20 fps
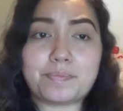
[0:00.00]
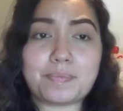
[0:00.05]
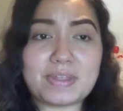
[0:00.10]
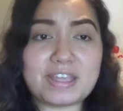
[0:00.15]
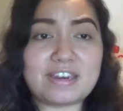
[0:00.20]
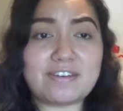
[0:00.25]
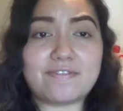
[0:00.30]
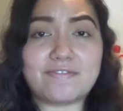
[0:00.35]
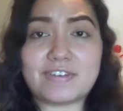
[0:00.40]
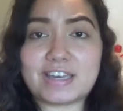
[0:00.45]

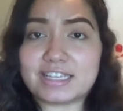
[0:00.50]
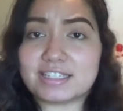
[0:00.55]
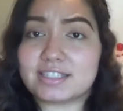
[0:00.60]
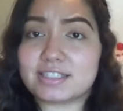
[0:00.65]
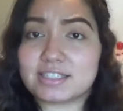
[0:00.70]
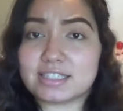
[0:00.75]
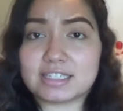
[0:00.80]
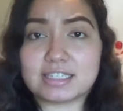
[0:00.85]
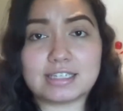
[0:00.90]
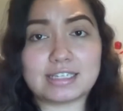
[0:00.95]

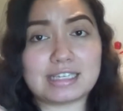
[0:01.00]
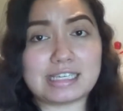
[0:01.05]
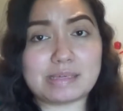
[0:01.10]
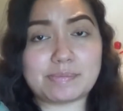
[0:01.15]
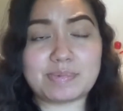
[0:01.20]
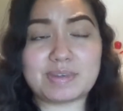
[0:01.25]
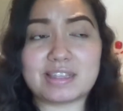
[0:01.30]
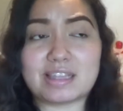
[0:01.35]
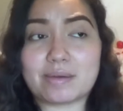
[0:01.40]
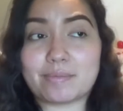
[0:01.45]
invest in
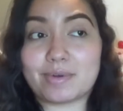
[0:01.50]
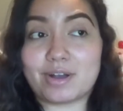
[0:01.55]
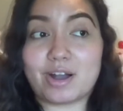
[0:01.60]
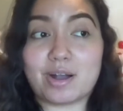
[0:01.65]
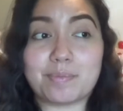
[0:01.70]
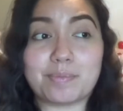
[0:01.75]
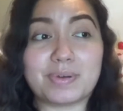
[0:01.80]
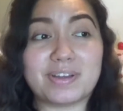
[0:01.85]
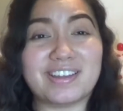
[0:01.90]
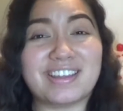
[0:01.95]
keeping them
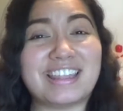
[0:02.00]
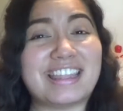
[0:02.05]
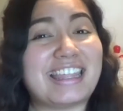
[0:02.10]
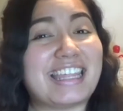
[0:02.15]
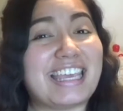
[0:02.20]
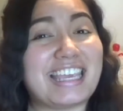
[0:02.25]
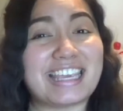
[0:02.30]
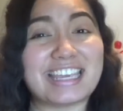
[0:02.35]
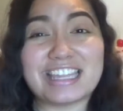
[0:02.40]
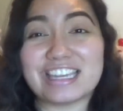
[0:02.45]
up,
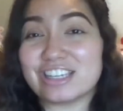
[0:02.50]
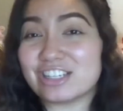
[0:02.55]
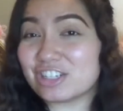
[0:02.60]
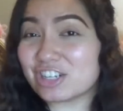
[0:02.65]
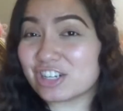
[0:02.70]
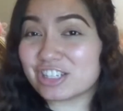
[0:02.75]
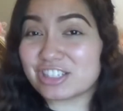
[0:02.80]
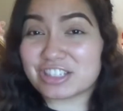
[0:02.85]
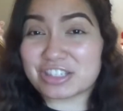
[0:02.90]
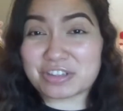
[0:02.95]
they can
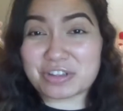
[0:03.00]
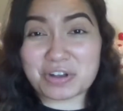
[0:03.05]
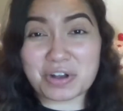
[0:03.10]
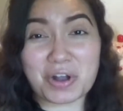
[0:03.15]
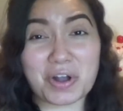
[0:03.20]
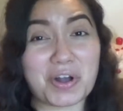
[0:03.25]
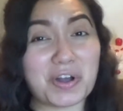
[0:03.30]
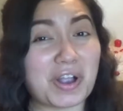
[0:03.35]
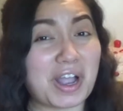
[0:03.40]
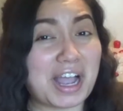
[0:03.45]
just look
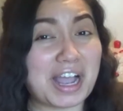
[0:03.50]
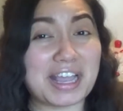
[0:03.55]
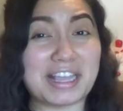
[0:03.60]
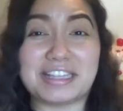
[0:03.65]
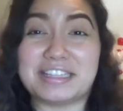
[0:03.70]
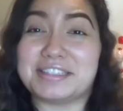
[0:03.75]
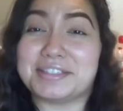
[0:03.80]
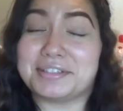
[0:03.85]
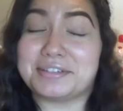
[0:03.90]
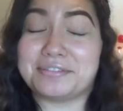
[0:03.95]
all
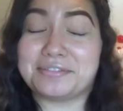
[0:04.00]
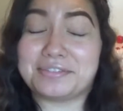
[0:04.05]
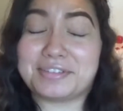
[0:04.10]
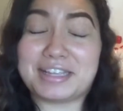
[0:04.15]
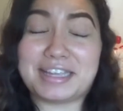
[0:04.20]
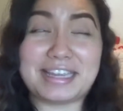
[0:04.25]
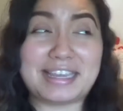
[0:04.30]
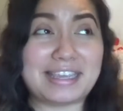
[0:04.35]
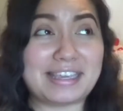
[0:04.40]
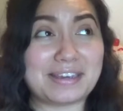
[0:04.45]
kinds of
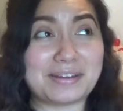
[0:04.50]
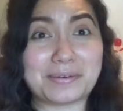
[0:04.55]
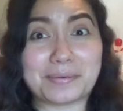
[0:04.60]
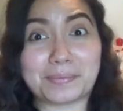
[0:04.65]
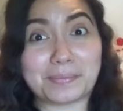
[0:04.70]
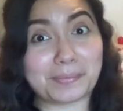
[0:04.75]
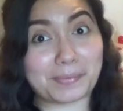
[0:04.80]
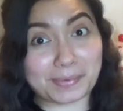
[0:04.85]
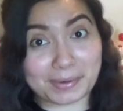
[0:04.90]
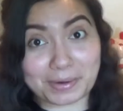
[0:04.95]
like
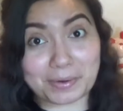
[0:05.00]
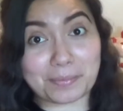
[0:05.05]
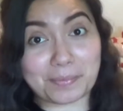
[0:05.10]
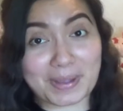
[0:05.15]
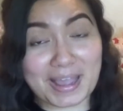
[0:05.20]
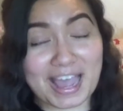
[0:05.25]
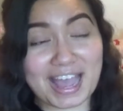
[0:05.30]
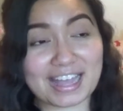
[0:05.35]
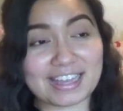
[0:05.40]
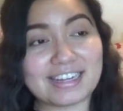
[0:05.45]
real
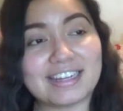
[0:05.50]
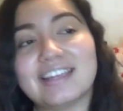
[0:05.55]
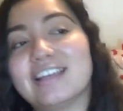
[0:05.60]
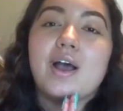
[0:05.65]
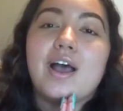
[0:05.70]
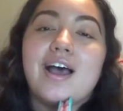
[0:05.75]
bad.